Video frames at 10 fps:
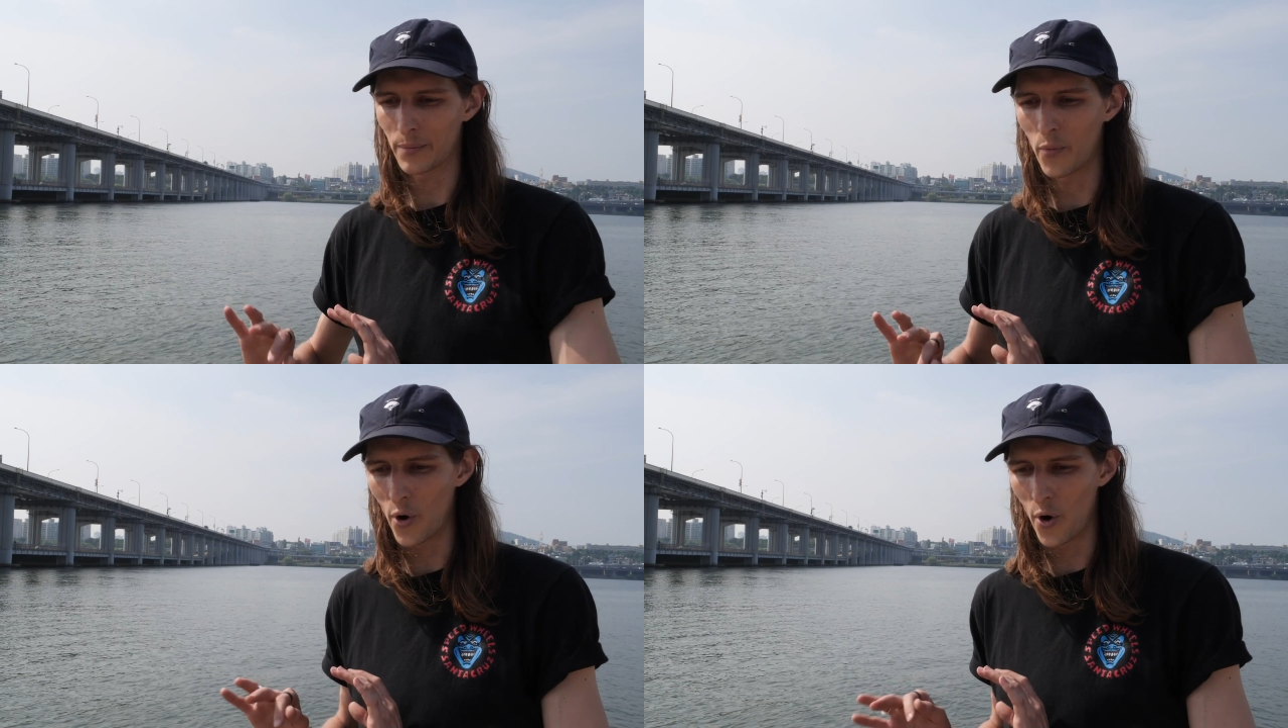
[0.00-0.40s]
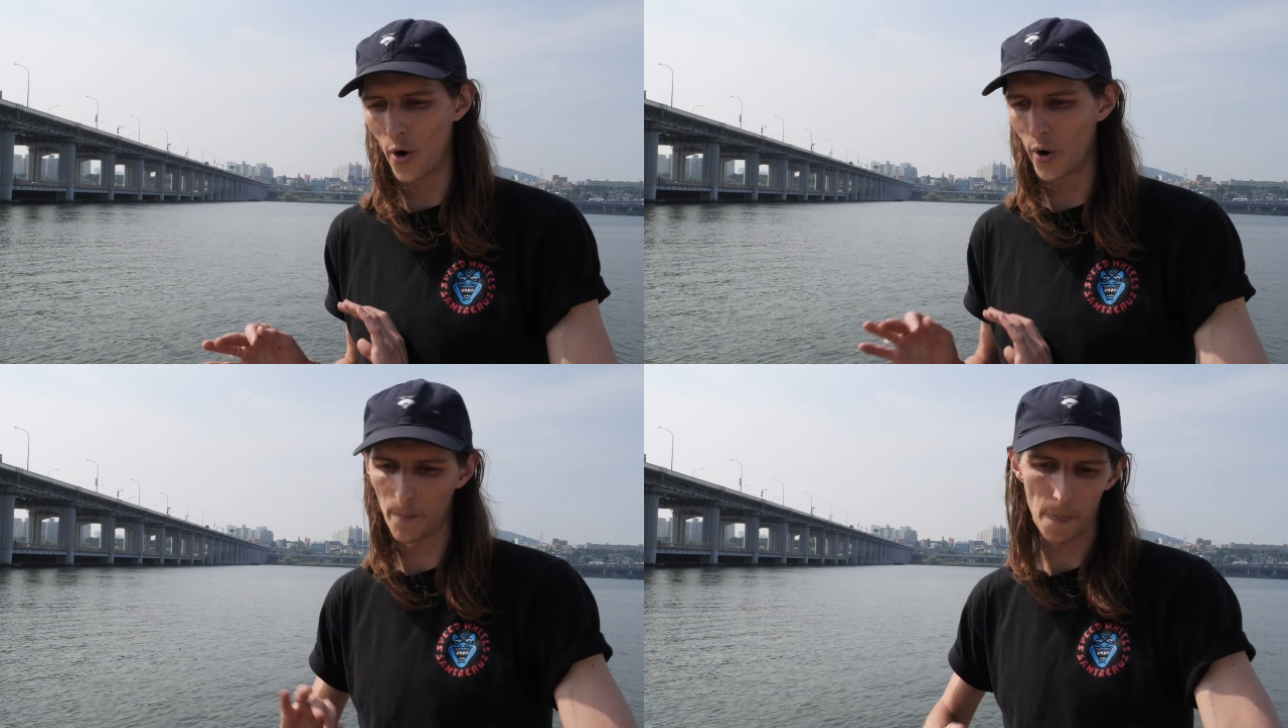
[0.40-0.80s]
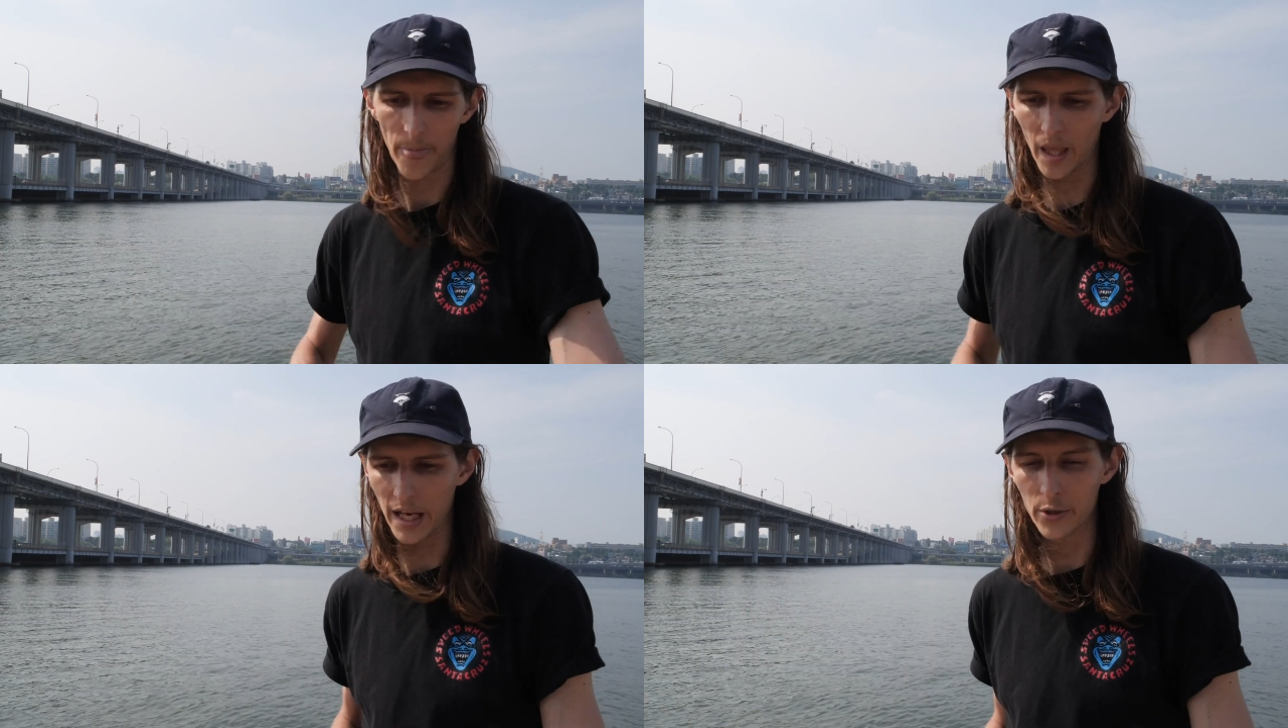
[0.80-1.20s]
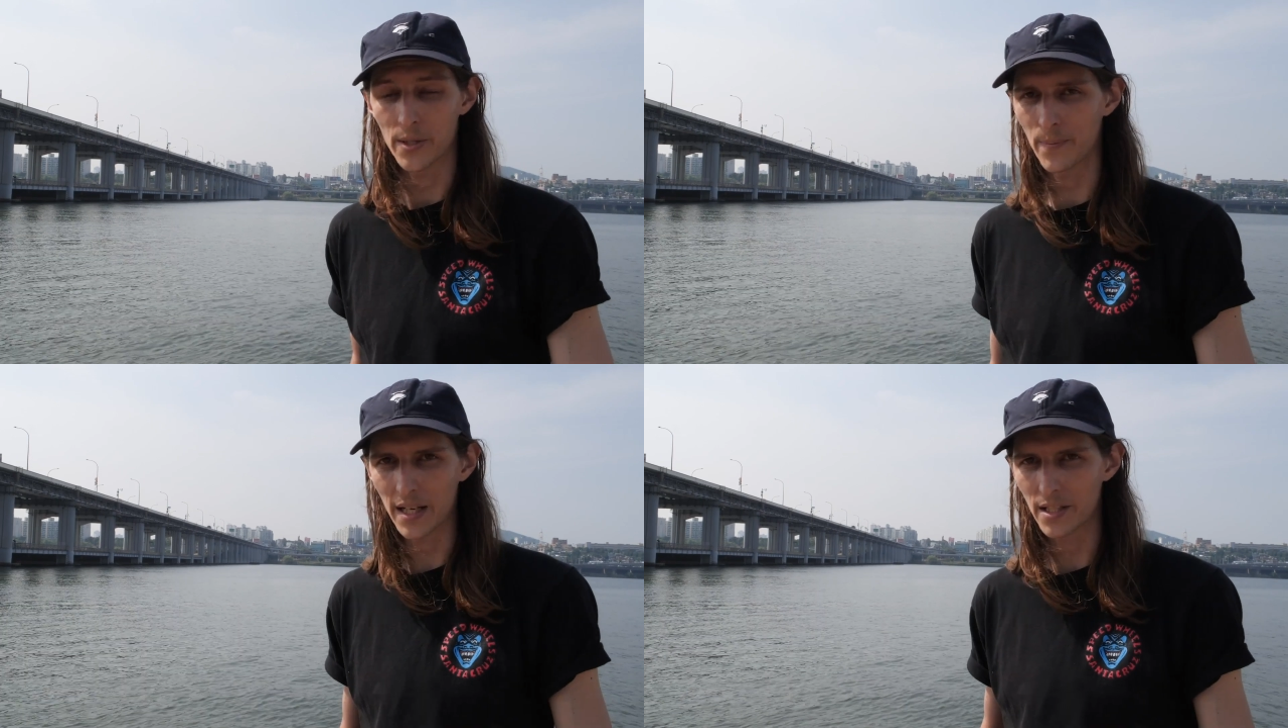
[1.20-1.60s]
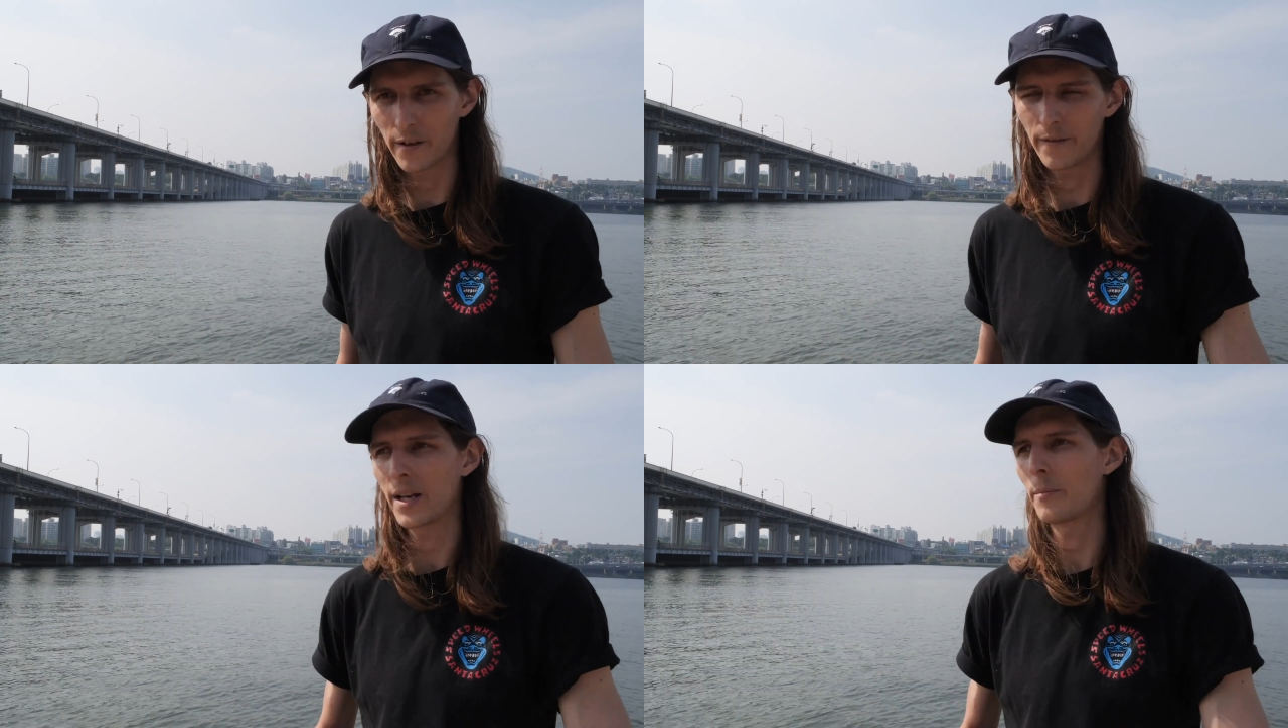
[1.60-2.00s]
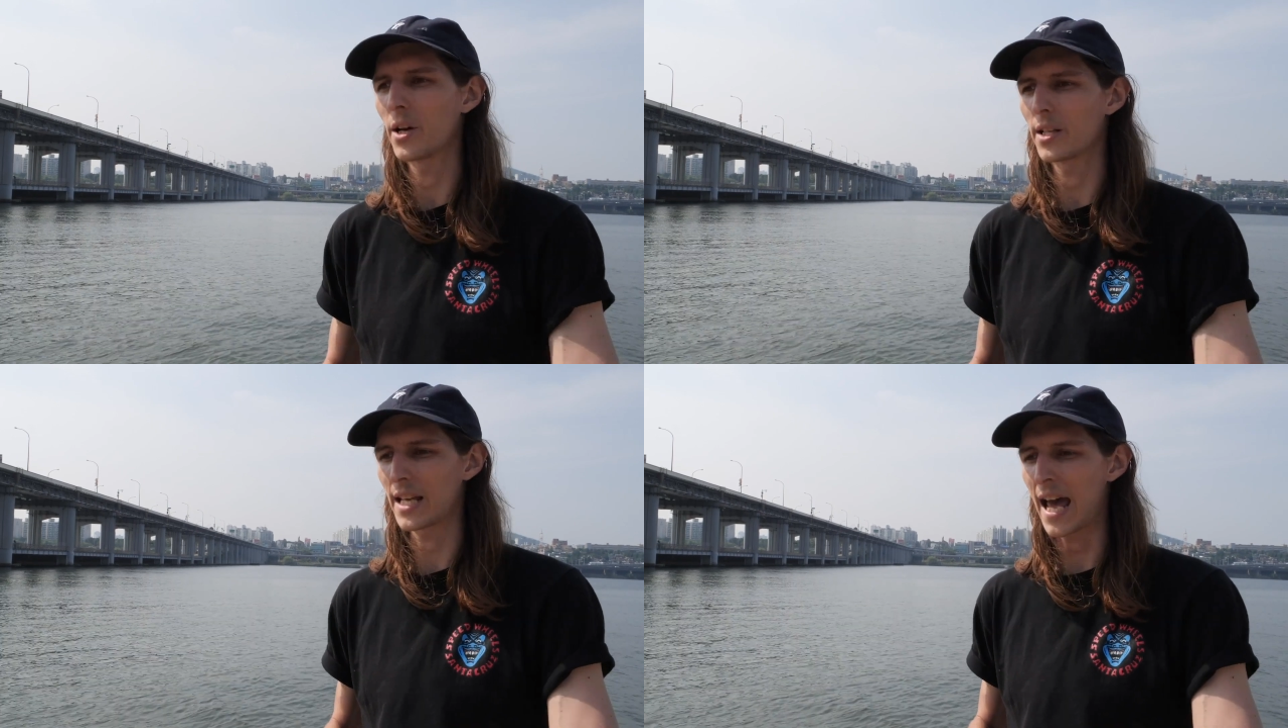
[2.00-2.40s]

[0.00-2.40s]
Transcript: bit more introspective and I'm not